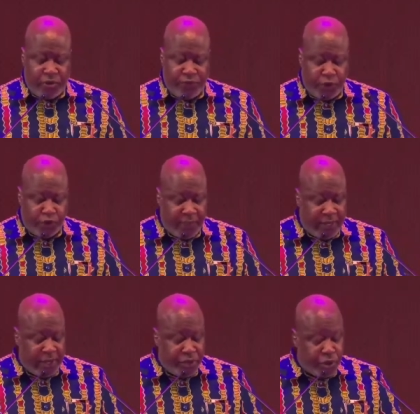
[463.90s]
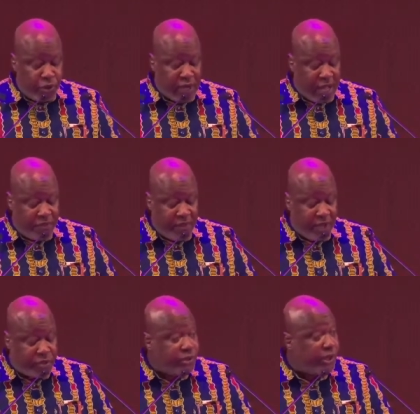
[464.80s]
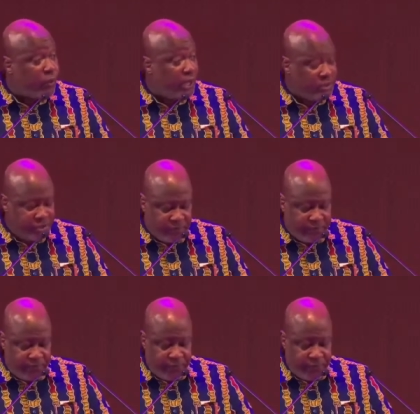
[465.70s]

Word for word: all of you to begin to look out there into the world,